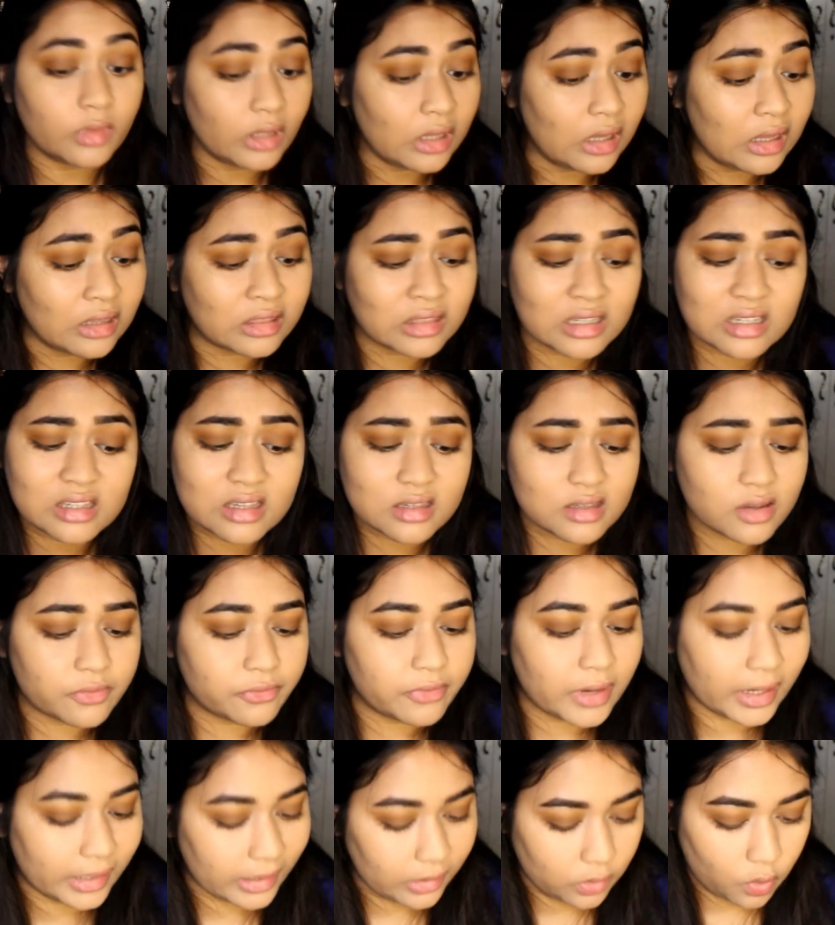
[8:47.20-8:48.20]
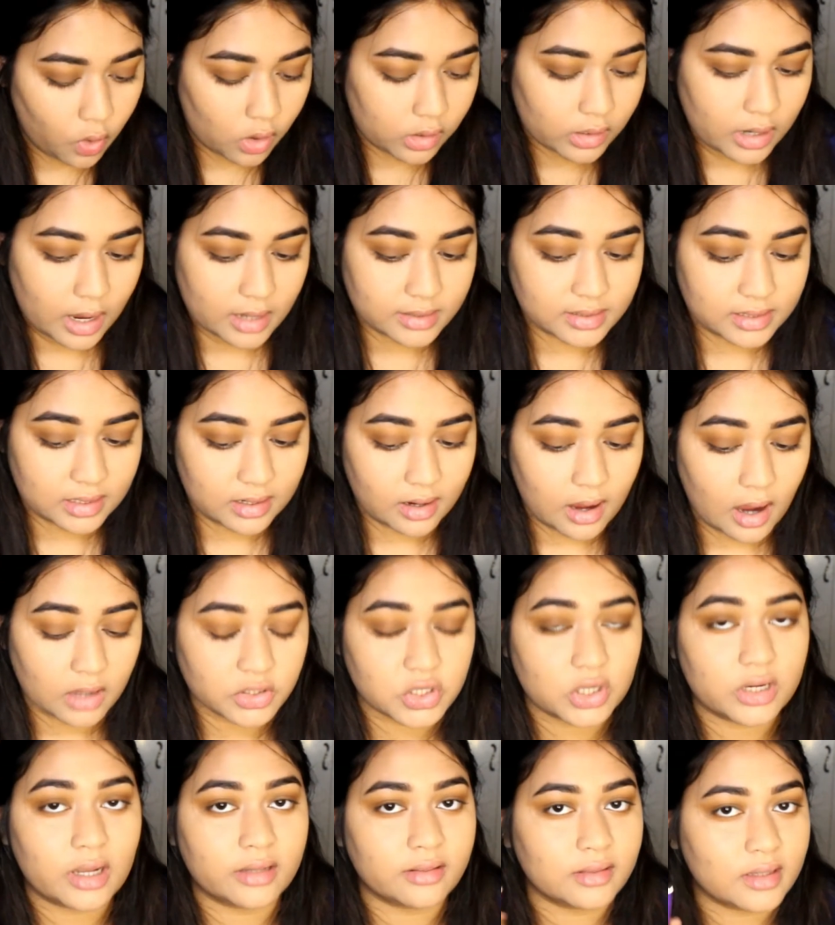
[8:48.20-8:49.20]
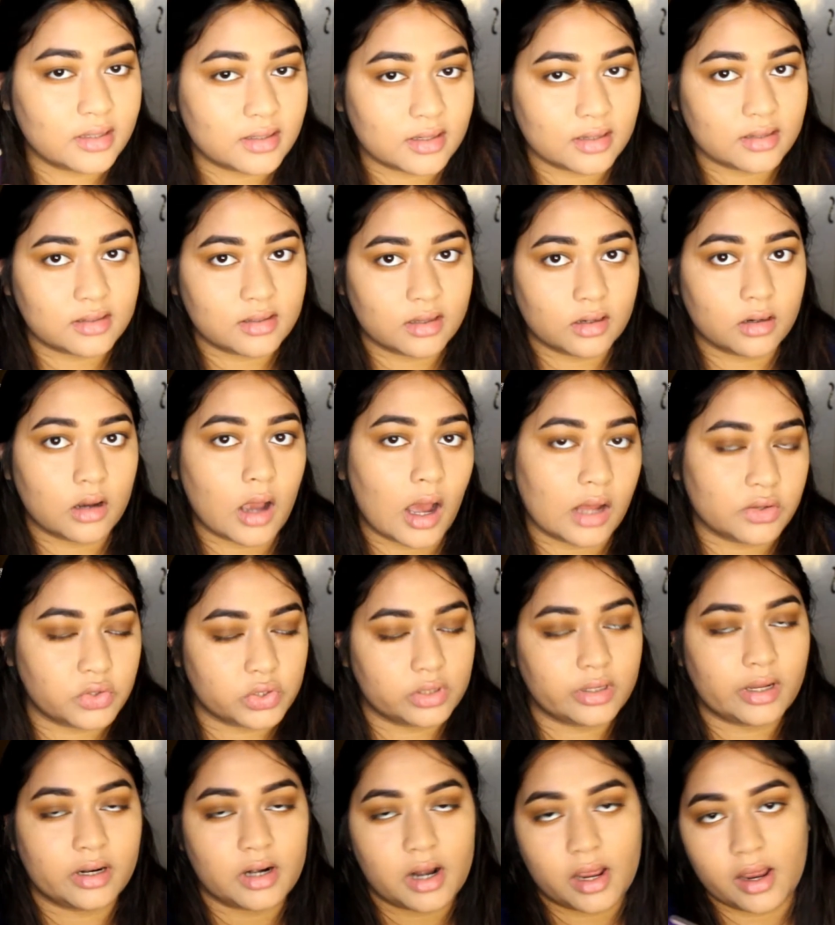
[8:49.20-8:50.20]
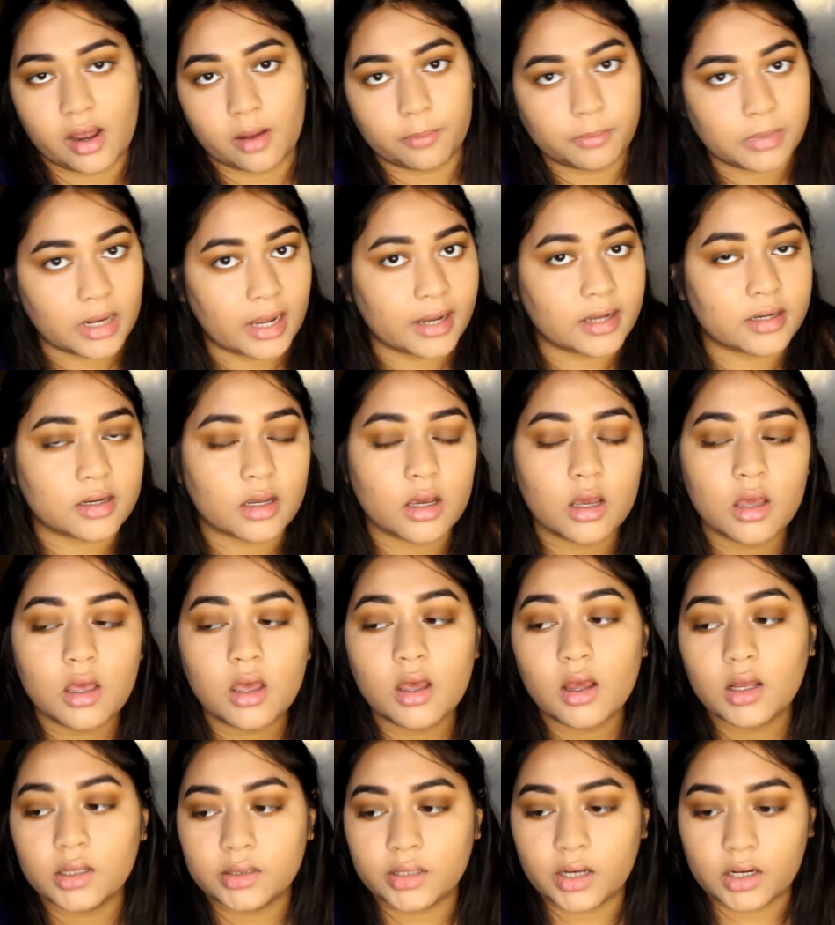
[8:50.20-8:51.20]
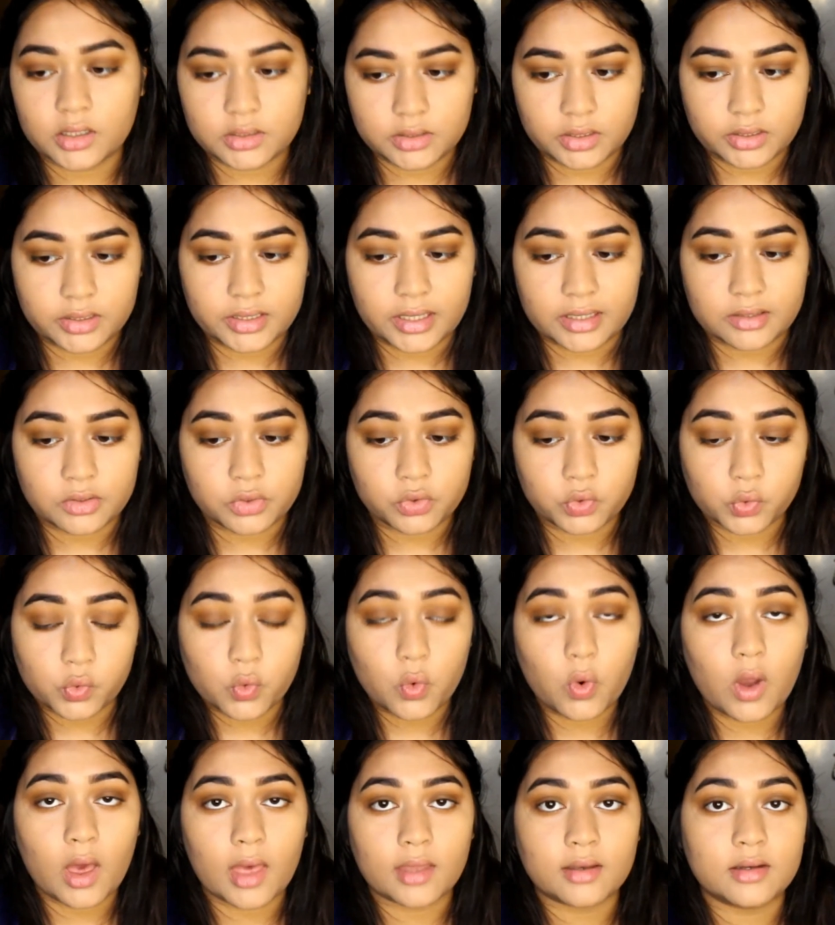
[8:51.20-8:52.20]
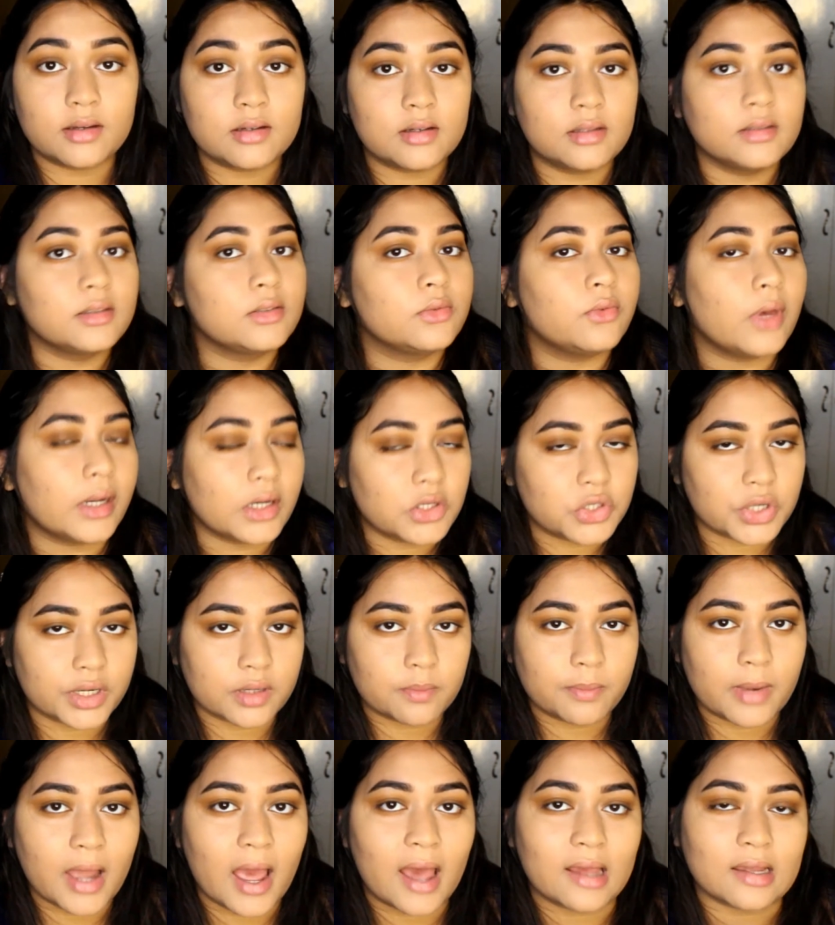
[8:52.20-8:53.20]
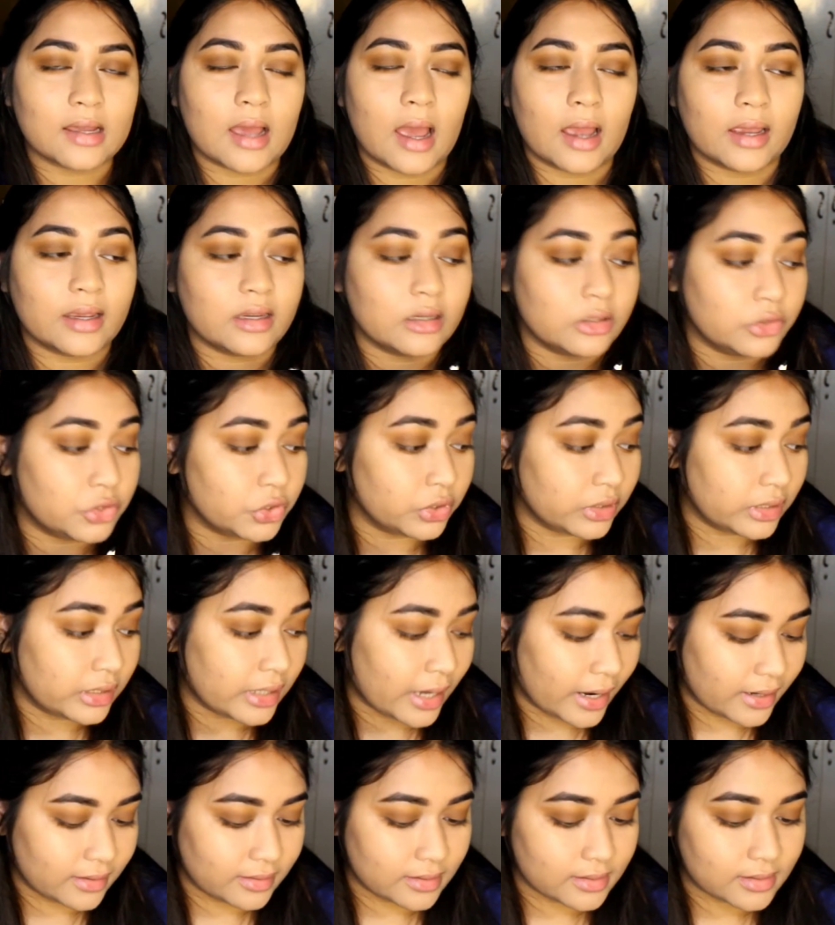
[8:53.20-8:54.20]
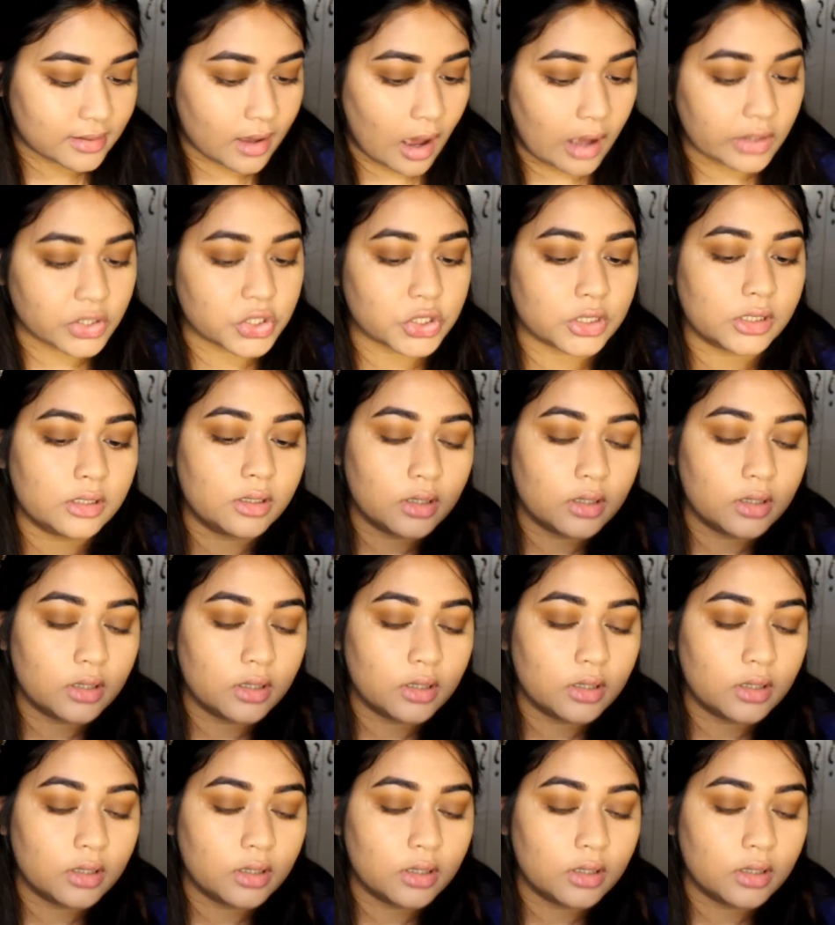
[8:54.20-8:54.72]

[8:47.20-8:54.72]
This is a very long lasting kajal, and this is the kajal that I applied the other day too, and it is very jet black. I really like this kajal. So